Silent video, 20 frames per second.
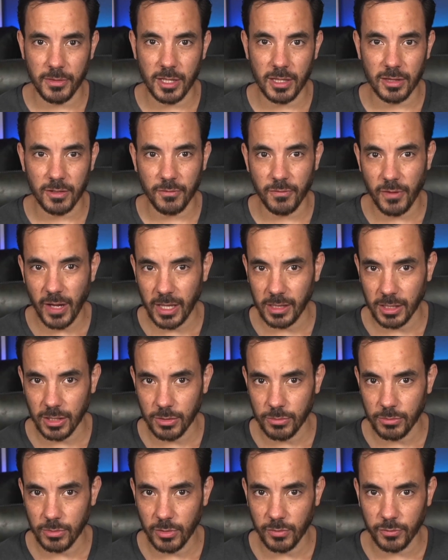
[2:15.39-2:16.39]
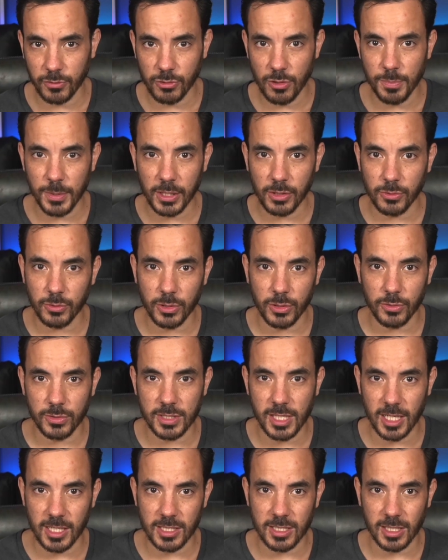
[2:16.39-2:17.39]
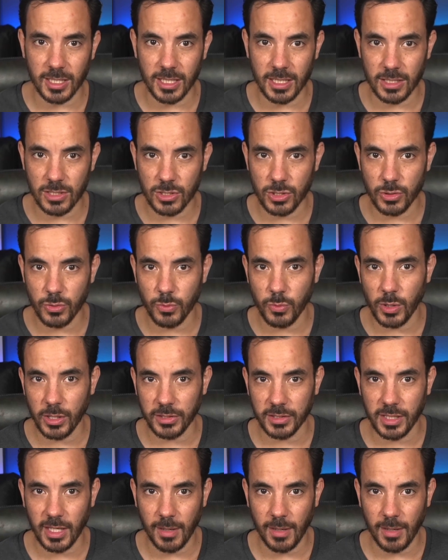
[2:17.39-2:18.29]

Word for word: then the value of grouping all your data into one